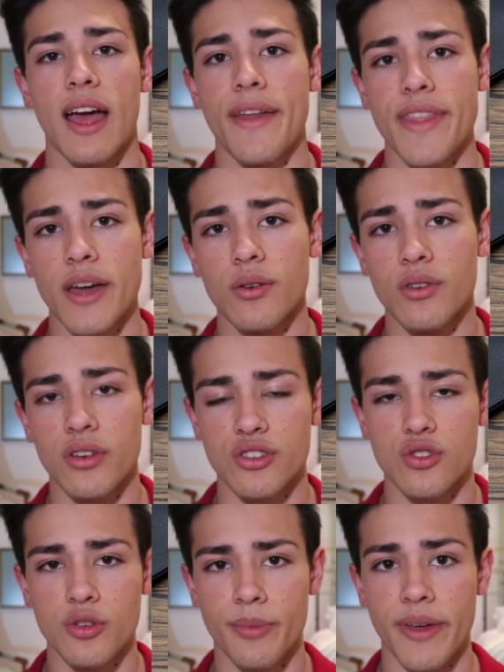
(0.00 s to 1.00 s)
and that'll
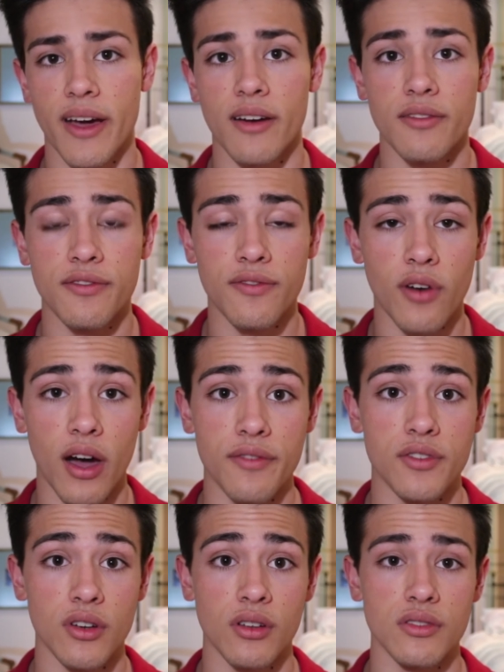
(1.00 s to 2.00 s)
cost you about
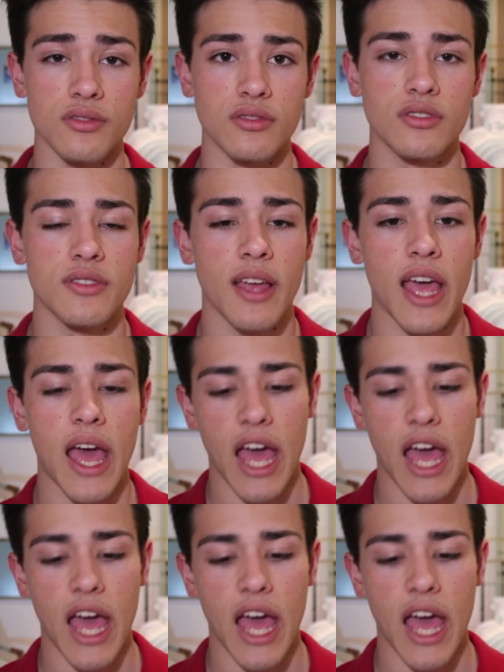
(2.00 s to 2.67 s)
$5.